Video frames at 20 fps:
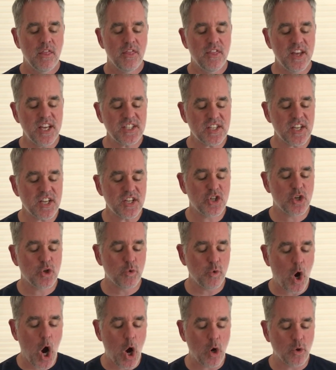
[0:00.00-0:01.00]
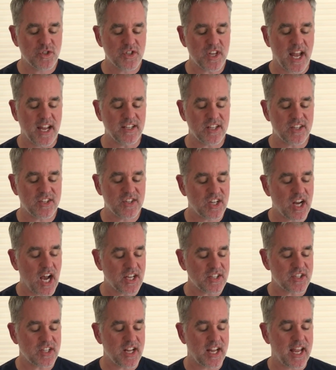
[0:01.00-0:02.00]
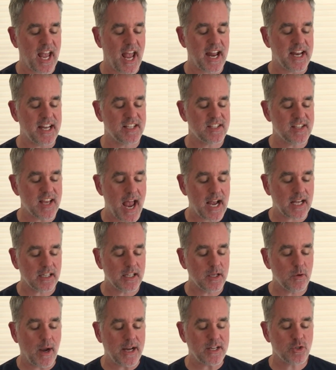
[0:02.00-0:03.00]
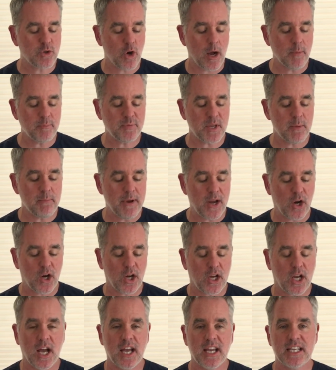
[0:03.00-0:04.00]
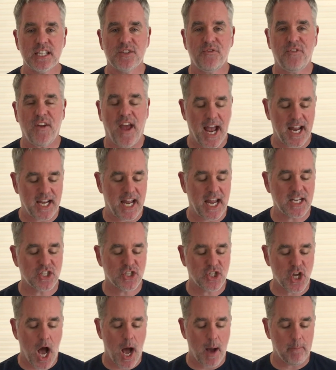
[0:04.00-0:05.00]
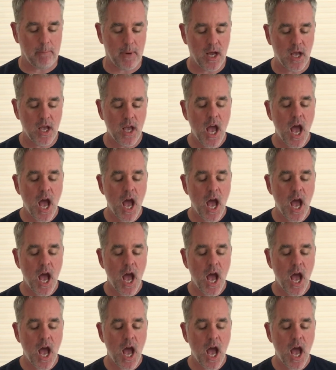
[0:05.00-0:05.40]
This is gross and disgusting, and exactly why Trump's America is fat and dumb.